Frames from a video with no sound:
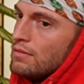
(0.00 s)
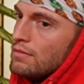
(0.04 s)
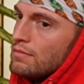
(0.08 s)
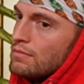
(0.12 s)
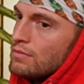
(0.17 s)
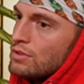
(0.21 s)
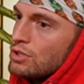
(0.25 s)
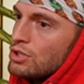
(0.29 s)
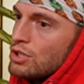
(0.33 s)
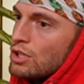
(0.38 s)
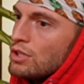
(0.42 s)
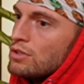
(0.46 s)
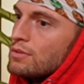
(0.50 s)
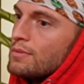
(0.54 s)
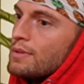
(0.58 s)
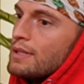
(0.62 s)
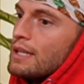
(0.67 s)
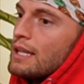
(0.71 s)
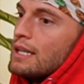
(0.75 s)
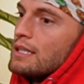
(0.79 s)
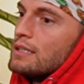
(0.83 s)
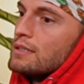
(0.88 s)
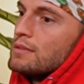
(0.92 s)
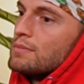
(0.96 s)
shows me
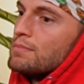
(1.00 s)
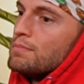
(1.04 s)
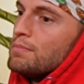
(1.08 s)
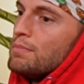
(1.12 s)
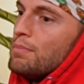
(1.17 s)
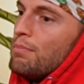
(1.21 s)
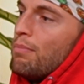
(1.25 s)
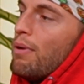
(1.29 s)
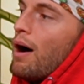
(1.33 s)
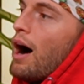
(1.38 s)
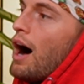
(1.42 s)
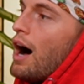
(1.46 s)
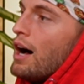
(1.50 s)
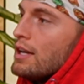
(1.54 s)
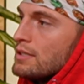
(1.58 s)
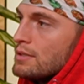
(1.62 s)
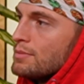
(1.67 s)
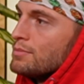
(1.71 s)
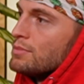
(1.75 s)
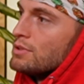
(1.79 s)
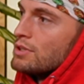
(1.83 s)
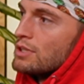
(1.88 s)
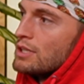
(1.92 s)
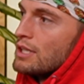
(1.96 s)
that it's
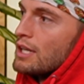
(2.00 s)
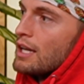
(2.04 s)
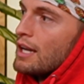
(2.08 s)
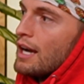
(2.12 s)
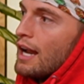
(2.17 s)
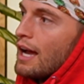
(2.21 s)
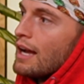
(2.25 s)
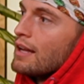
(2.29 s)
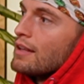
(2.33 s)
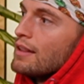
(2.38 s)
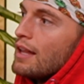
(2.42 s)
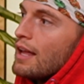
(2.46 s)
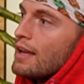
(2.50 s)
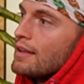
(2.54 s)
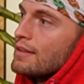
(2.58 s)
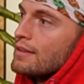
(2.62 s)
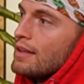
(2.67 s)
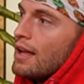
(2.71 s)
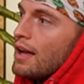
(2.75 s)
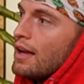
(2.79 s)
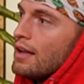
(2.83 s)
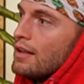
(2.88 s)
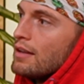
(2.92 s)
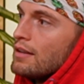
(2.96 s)
possible to connect like
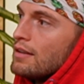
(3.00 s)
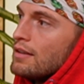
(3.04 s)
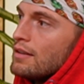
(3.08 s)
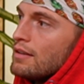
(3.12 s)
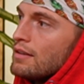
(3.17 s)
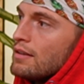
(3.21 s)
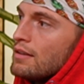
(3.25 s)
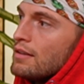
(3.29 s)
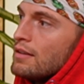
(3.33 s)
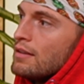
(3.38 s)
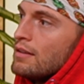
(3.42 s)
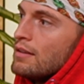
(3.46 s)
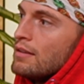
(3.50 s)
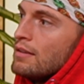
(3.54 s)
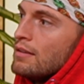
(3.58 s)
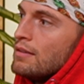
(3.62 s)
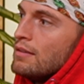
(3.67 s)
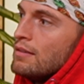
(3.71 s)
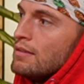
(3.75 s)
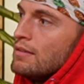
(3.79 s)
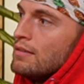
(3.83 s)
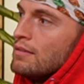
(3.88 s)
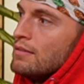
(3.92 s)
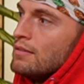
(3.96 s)
that.
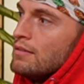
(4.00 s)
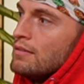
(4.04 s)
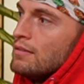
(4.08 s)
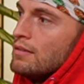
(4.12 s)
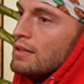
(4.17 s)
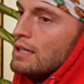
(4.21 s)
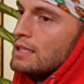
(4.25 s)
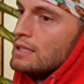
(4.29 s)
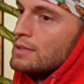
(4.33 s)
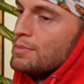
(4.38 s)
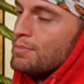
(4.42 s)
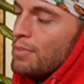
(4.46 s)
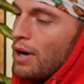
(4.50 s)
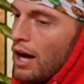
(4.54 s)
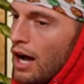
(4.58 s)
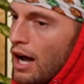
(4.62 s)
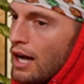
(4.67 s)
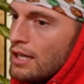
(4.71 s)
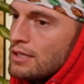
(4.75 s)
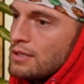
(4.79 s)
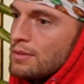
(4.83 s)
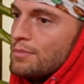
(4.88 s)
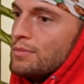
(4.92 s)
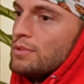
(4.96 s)
It's
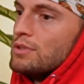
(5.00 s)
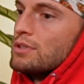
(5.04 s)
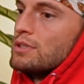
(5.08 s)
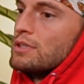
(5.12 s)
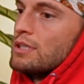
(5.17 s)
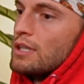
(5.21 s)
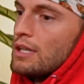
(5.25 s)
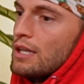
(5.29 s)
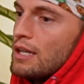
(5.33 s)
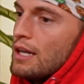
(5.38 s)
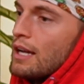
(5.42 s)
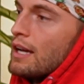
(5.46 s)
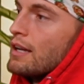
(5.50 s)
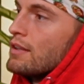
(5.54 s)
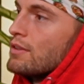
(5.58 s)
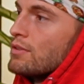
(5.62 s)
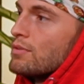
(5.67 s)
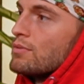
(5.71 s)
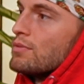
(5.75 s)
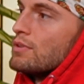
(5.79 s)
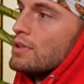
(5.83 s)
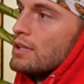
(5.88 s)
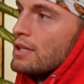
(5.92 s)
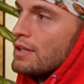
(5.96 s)
possible to connect
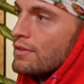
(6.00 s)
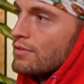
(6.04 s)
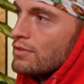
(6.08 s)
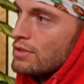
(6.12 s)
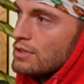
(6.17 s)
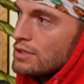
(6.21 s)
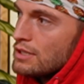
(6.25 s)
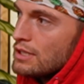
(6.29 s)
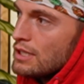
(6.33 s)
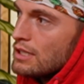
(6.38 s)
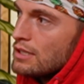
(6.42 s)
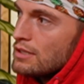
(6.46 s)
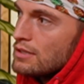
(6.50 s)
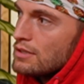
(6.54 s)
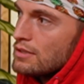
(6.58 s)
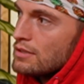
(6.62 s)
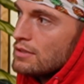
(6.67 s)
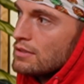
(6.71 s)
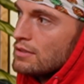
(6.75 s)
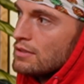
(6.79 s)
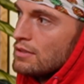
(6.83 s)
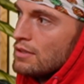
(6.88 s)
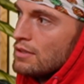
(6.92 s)
through the differences.